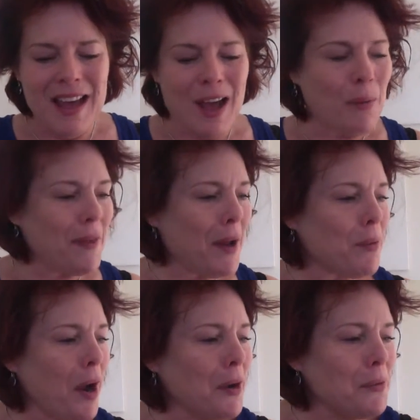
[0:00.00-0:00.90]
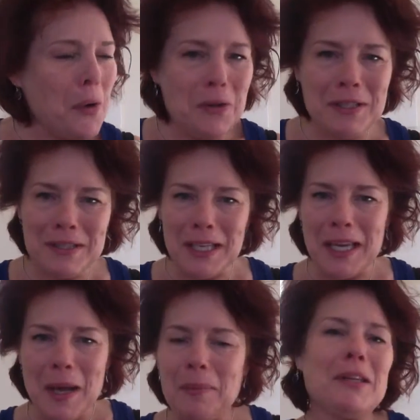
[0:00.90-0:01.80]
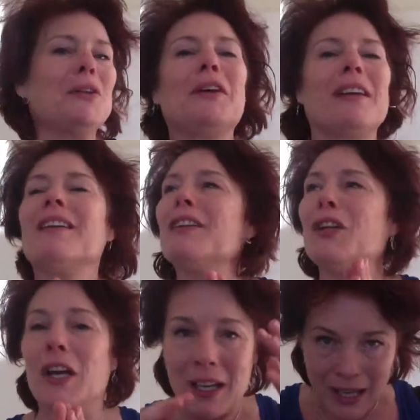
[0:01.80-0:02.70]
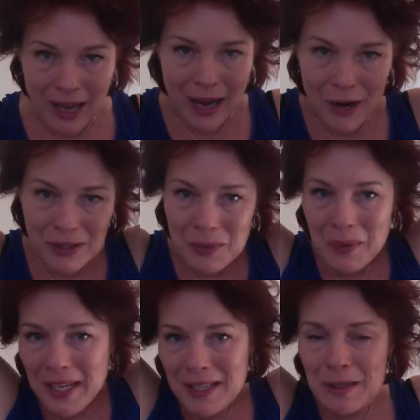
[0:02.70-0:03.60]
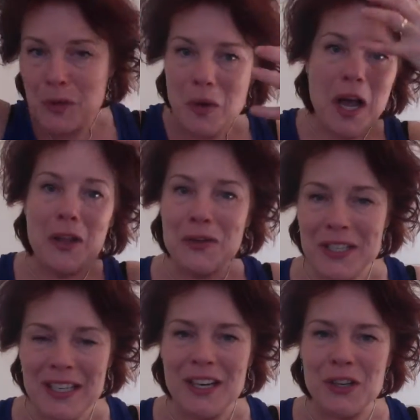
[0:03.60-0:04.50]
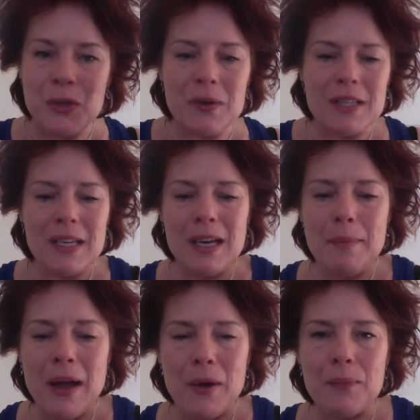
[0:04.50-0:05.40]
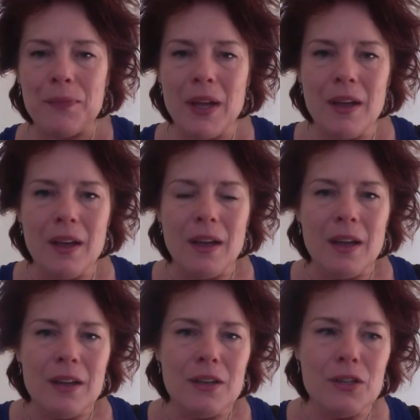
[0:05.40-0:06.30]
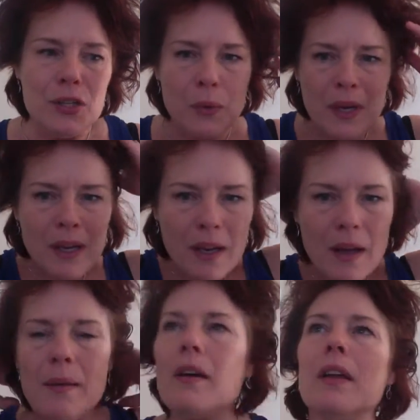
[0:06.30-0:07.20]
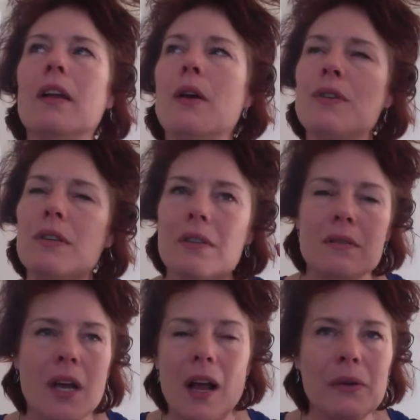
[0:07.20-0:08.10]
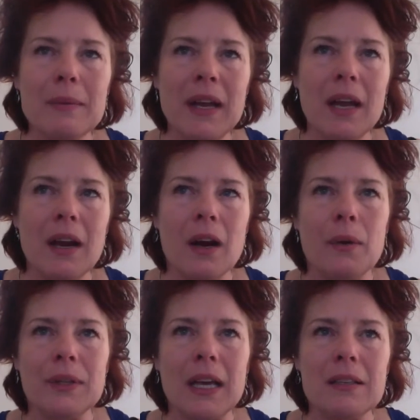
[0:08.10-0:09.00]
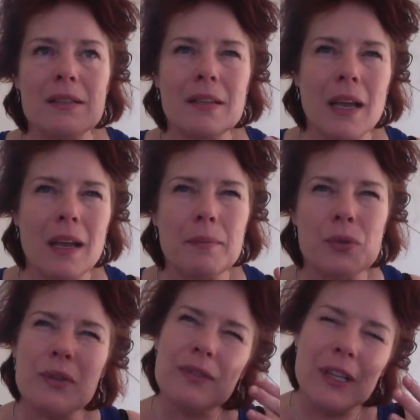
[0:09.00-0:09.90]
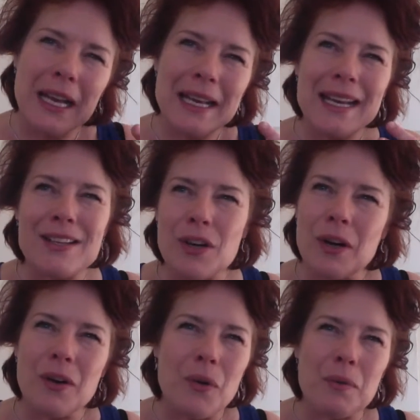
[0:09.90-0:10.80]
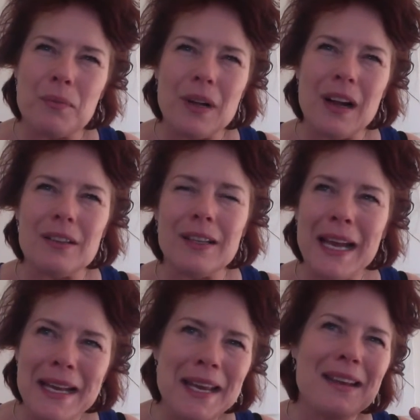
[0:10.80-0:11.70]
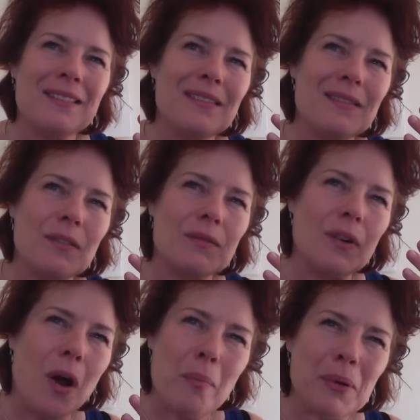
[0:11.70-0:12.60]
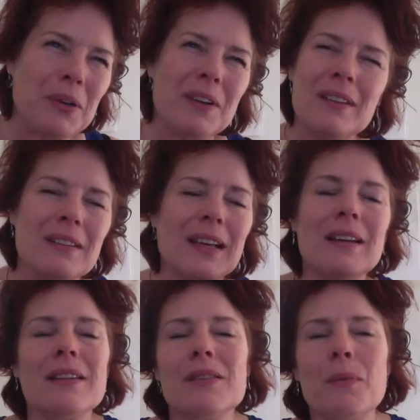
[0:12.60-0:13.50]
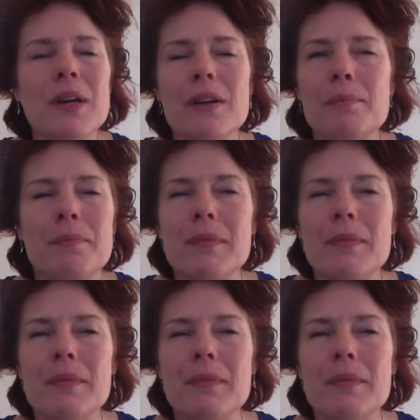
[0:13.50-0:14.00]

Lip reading: I want that rock and roll sticky uppy look. I also want to get some new colors in here. So I was thinking about doing, coloring my hair with that same sort of lightning dark or lightning auburn. I don't know, it's a weird